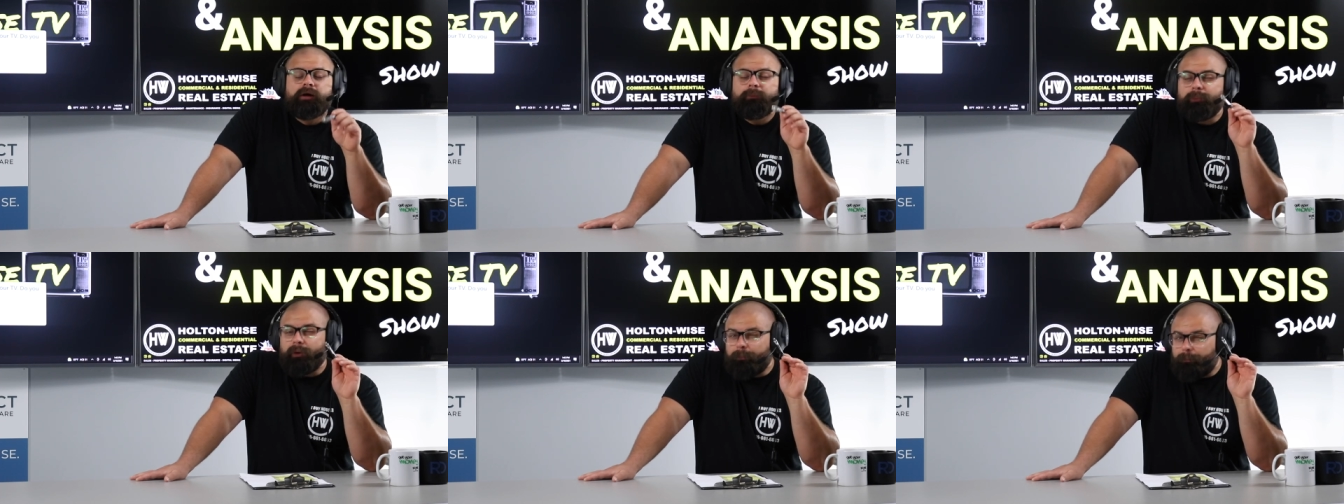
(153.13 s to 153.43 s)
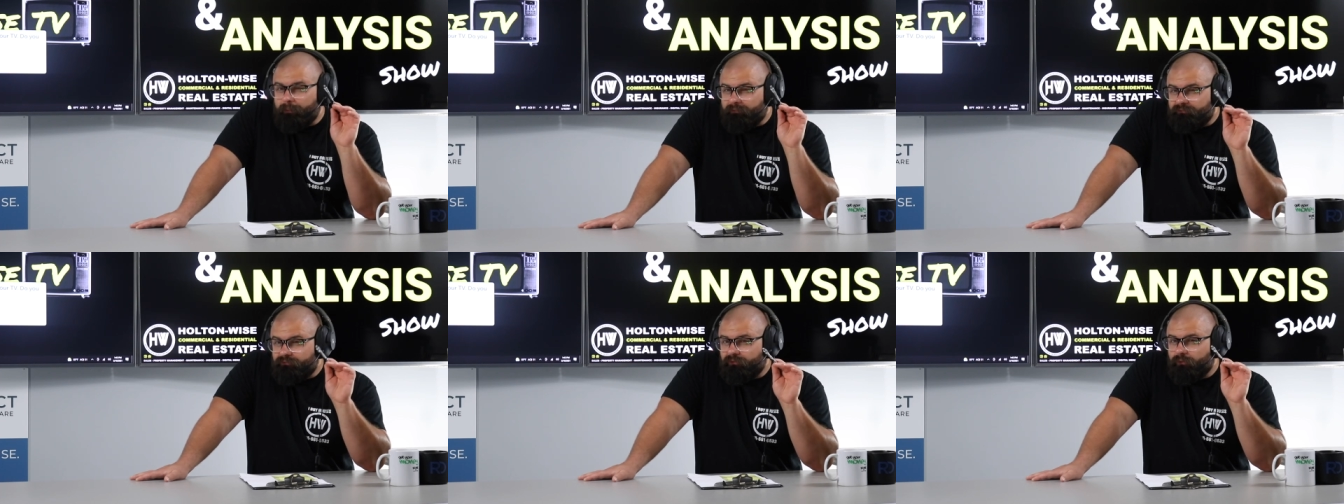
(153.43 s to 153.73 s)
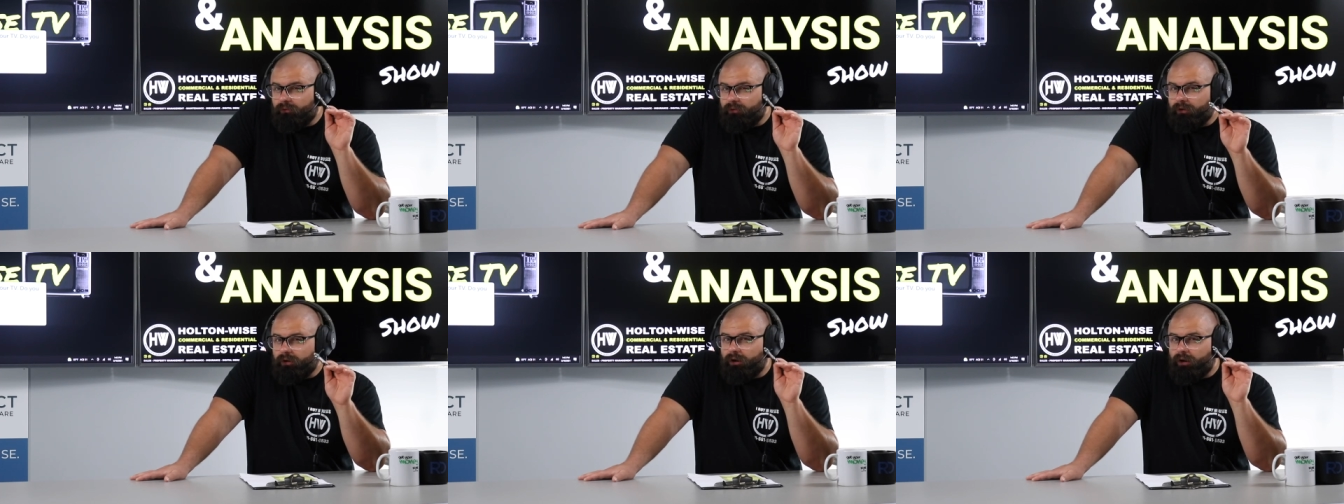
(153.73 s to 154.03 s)
But
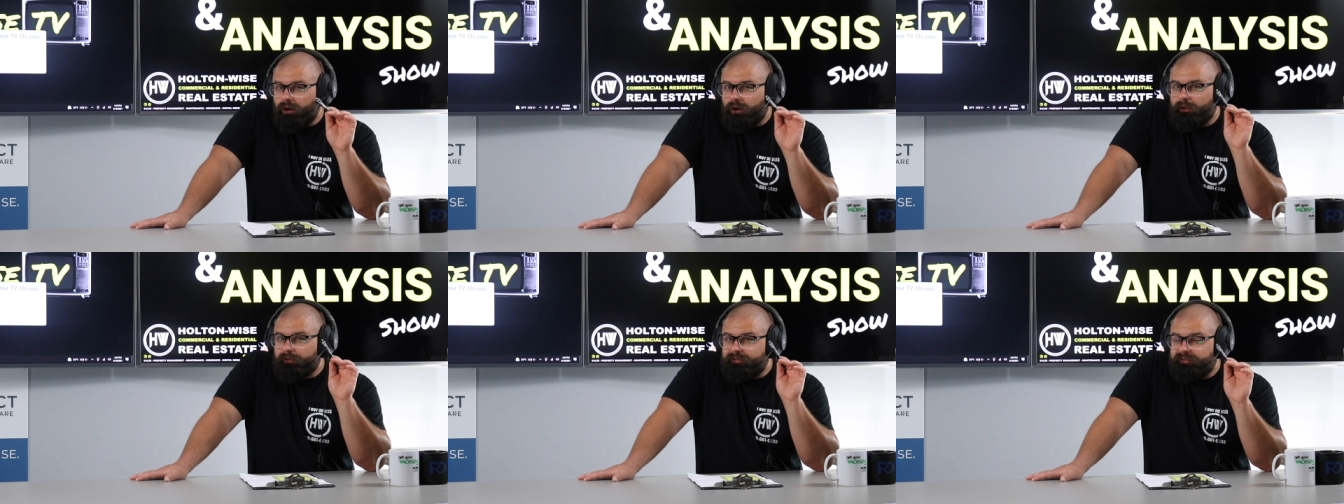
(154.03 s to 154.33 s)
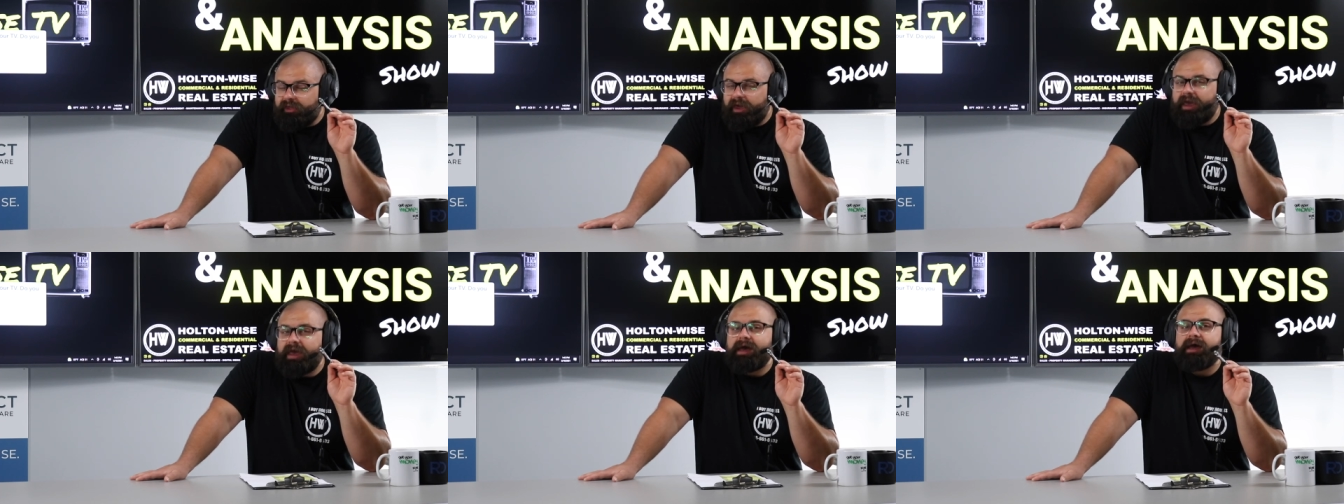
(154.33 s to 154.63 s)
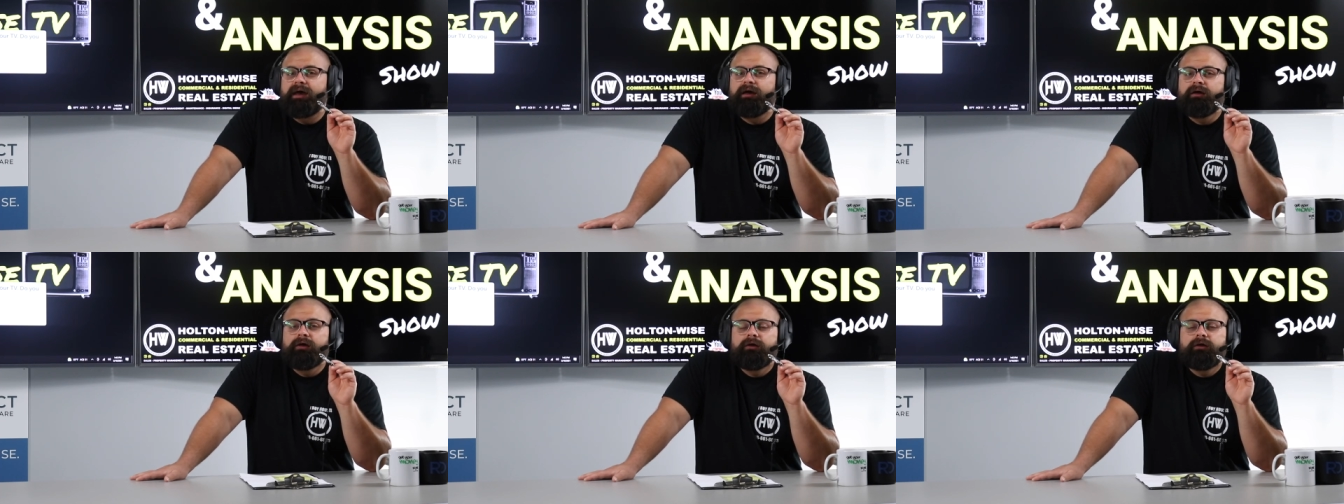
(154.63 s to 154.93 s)
before all
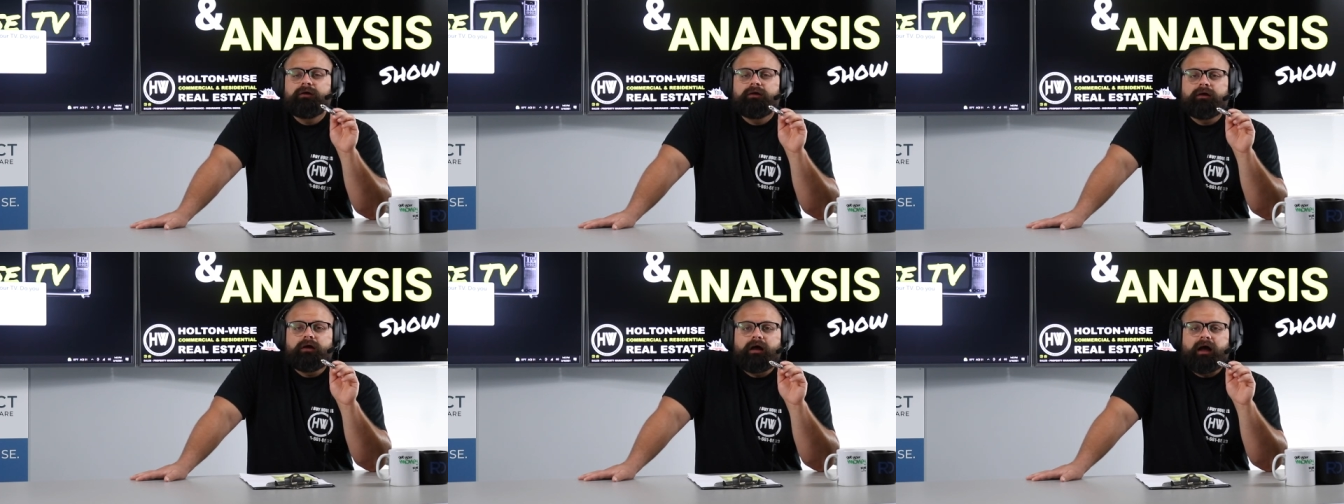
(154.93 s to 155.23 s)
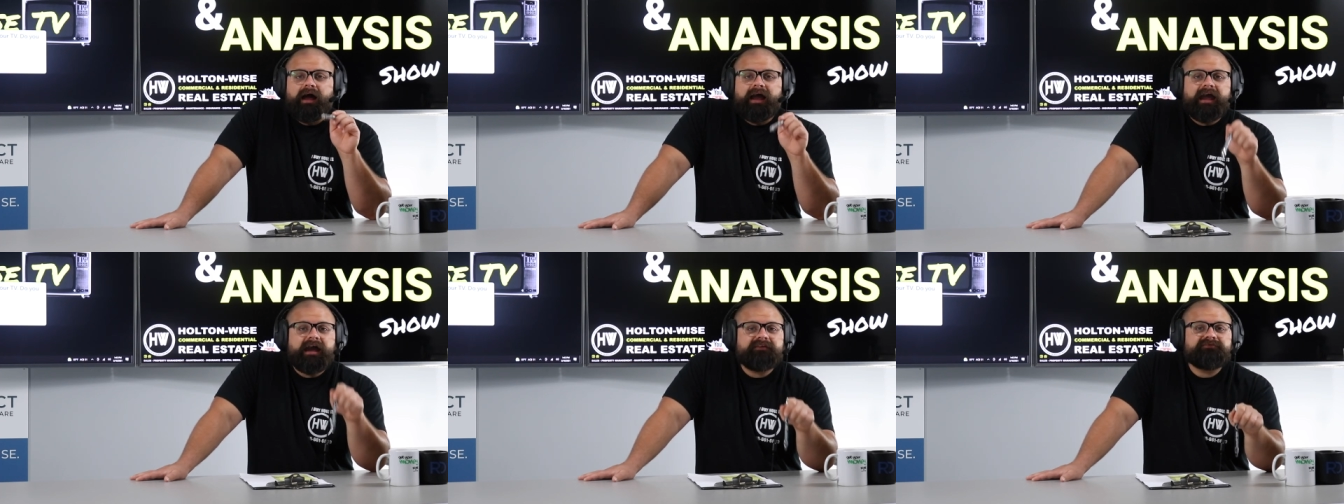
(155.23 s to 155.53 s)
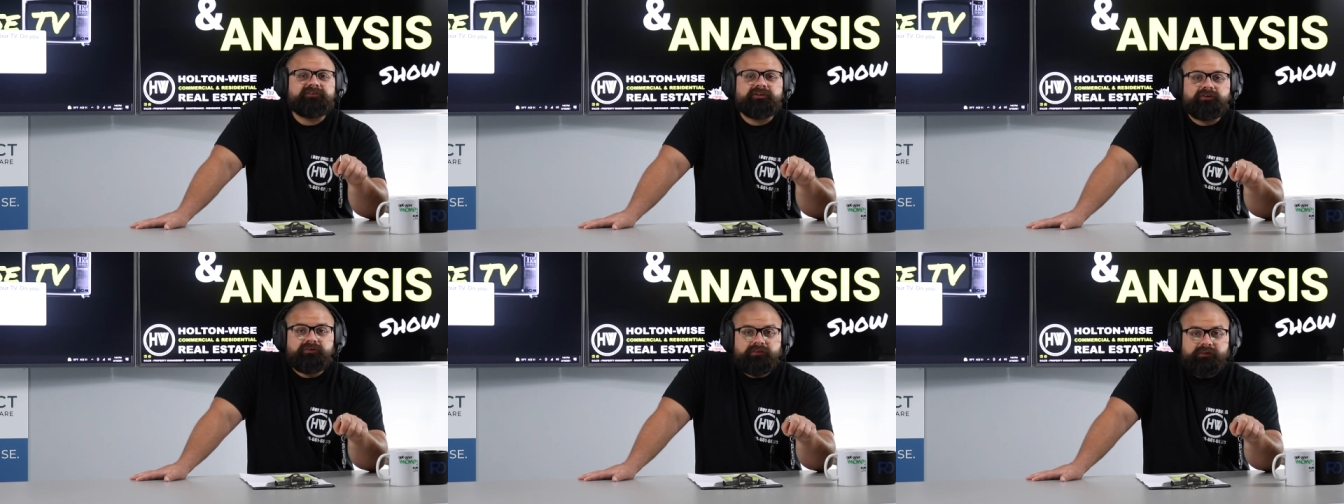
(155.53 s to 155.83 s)
that, I
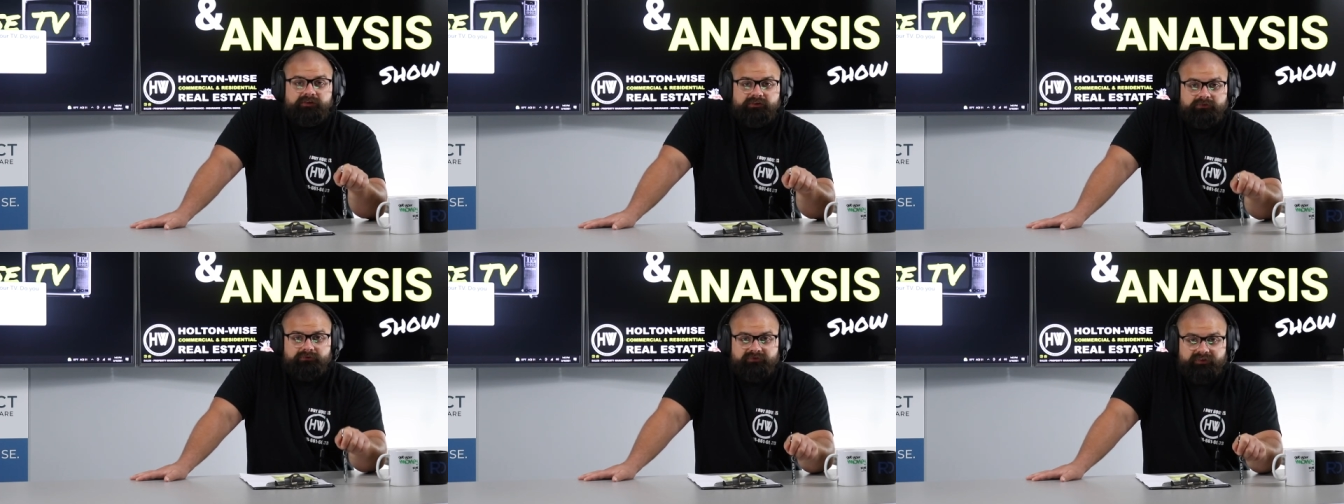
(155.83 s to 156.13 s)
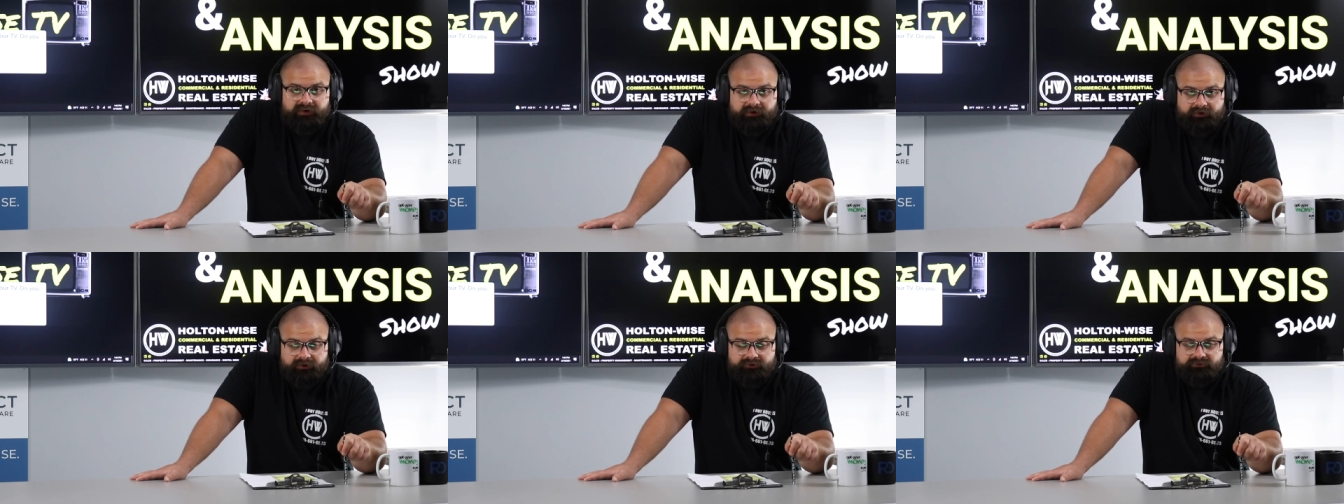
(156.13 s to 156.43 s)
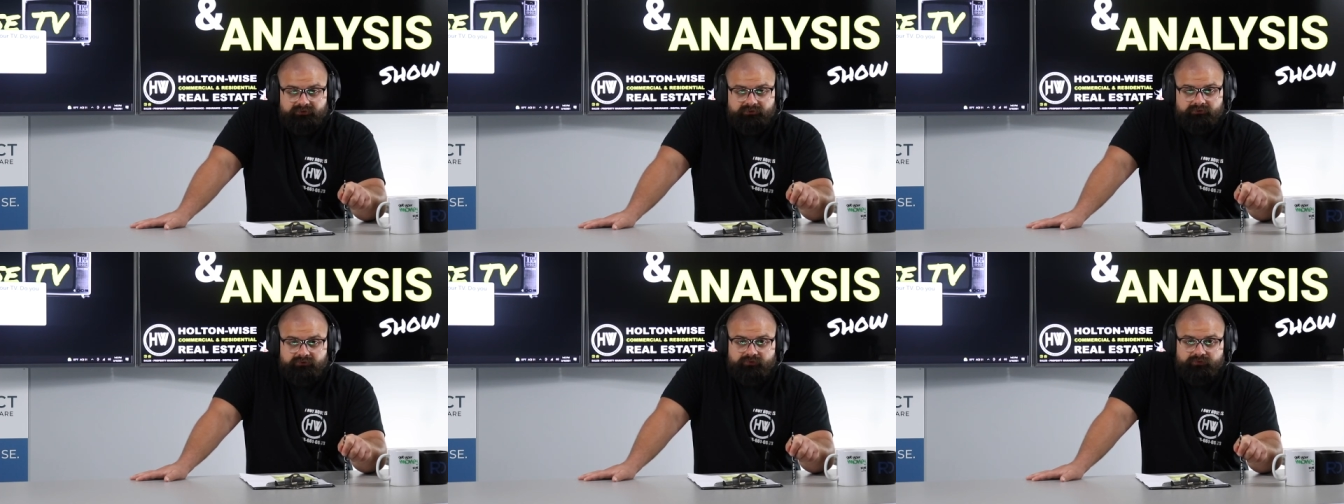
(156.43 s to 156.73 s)
have to do the due
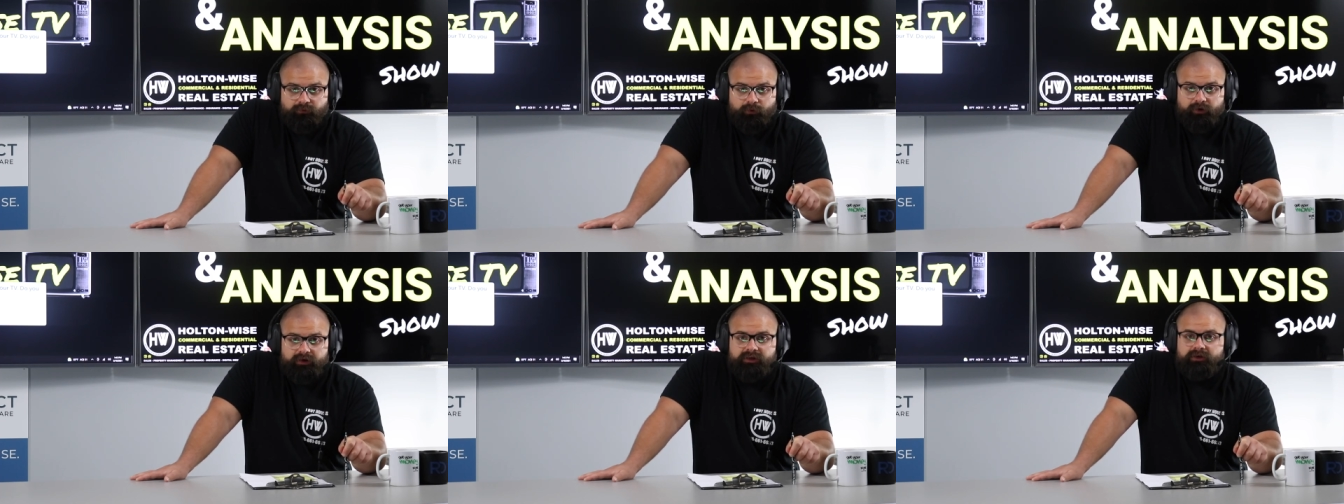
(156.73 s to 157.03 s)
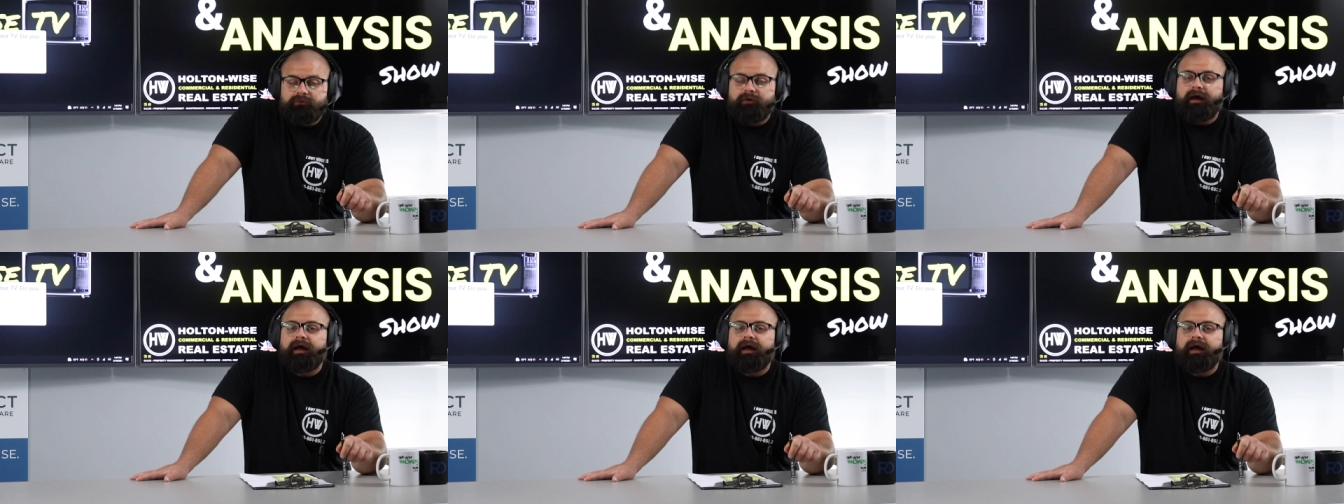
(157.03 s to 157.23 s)
diligence for you.